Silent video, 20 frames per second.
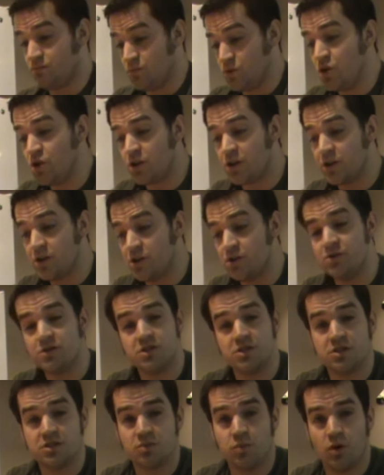You could
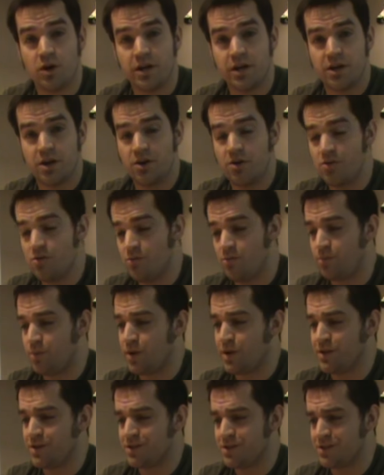use just one coat,
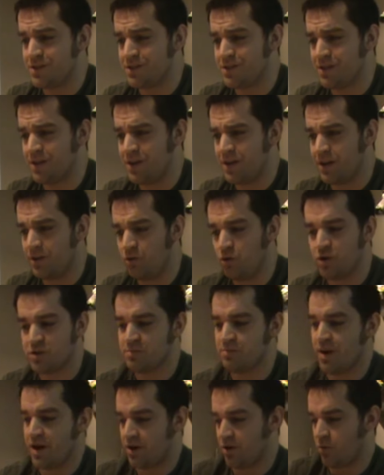but it just uh, it
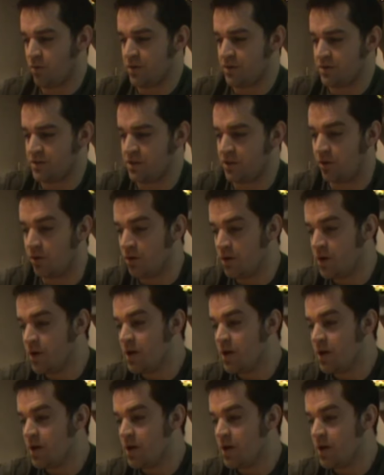looks better with two.